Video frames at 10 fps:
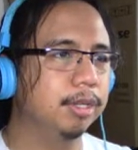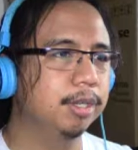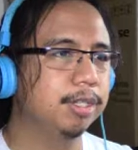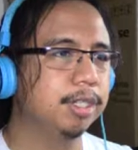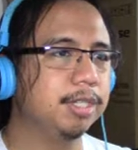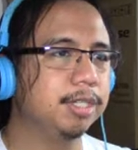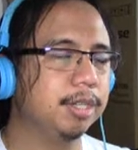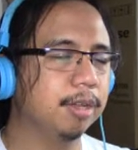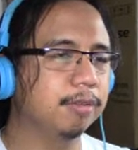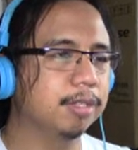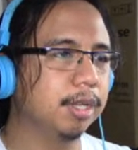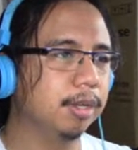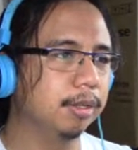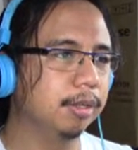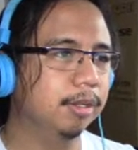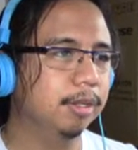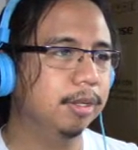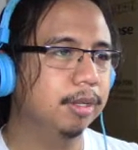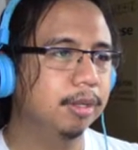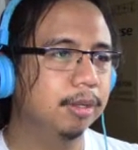She is devastated.
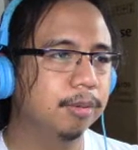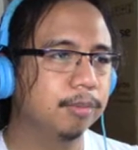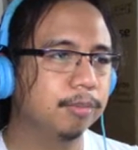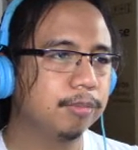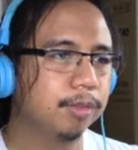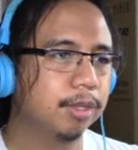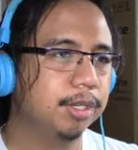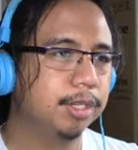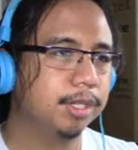She